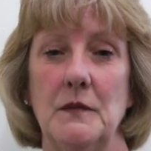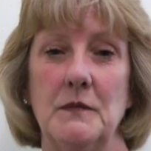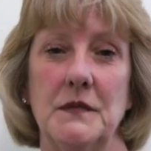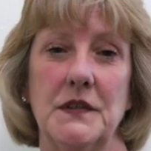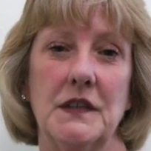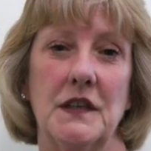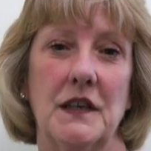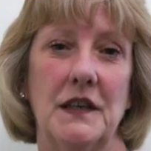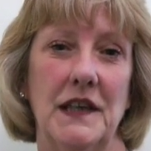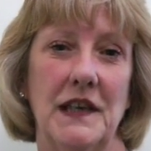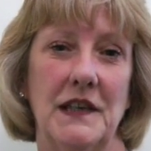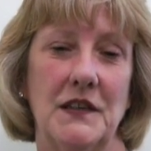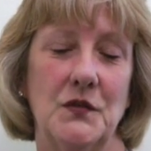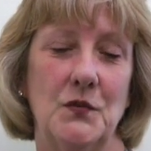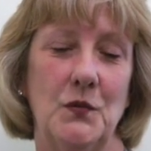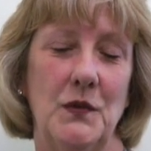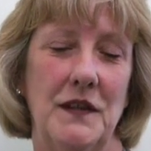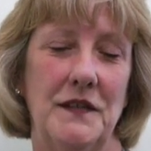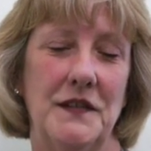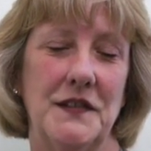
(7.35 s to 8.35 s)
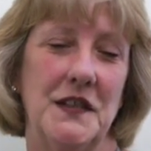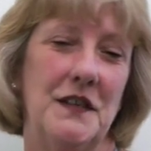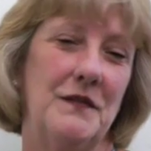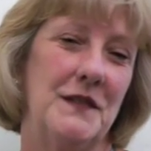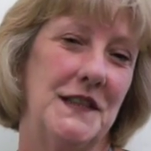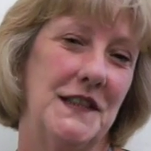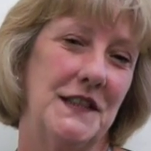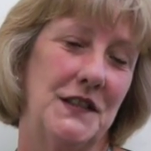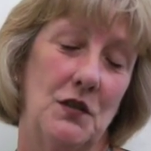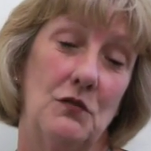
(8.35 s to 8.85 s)
them to connect with
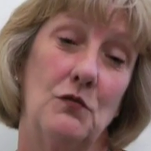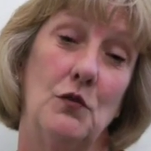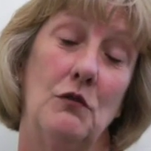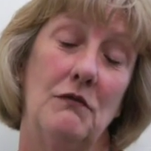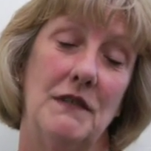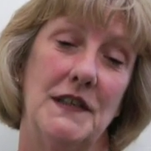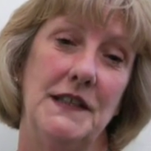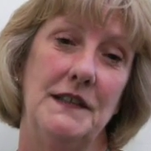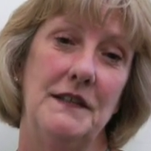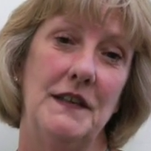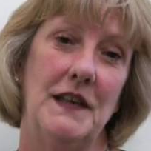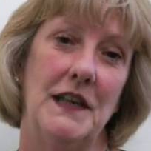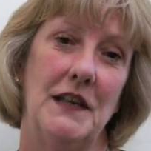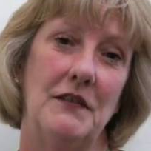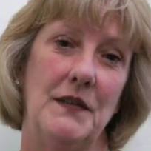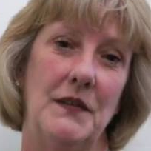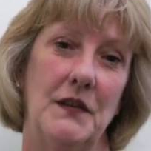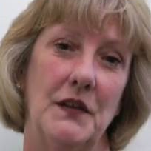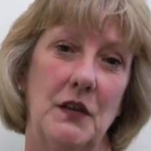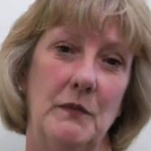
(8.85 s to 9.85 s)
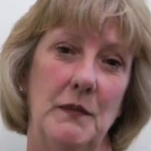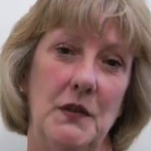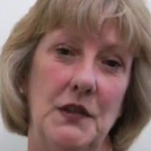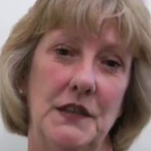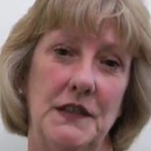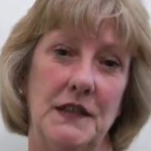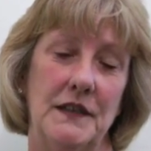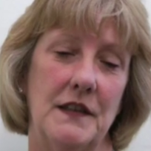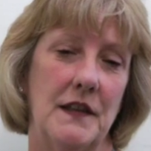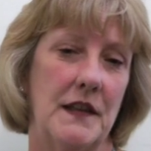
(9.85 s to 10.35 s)
services that are already there in the
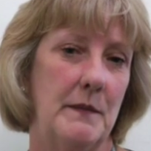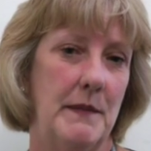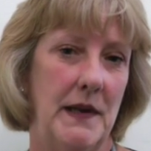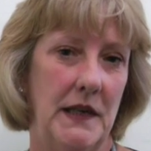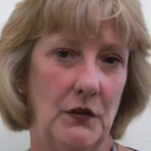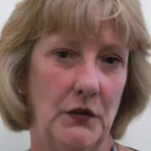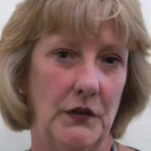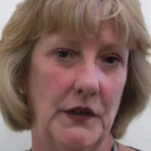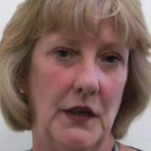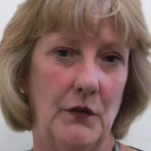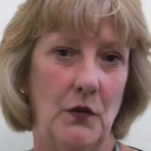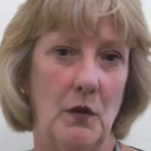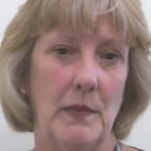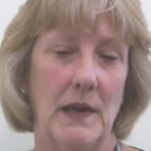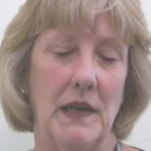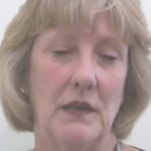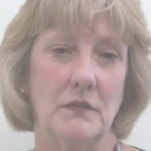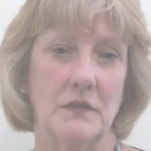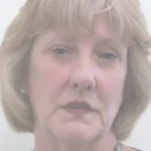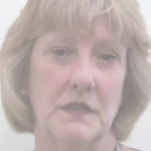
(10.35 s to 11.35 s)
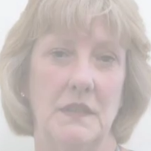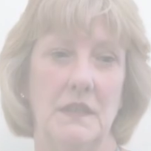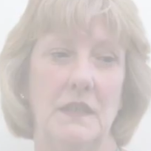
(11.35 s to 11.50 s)
community that they may not know about.